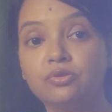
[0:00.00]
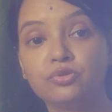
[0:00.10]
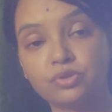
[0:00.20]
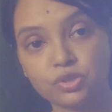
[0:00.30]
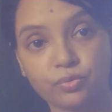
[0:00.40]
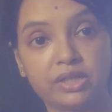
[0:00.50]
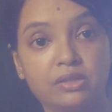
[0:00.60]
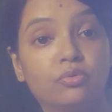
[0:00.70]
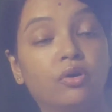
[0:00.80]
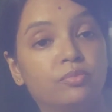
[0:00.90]
due to its weight
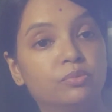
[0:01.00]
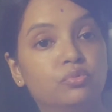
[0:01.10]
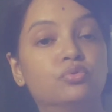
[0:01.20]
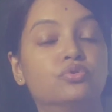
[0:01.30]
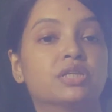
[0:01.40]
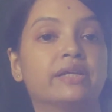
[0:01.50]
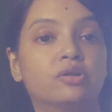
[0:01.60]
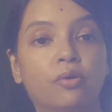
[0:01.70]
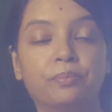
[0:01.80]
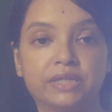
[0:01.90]
of the books and
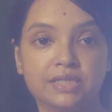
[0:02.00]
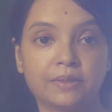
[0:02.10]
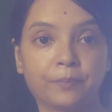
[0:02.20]
copies.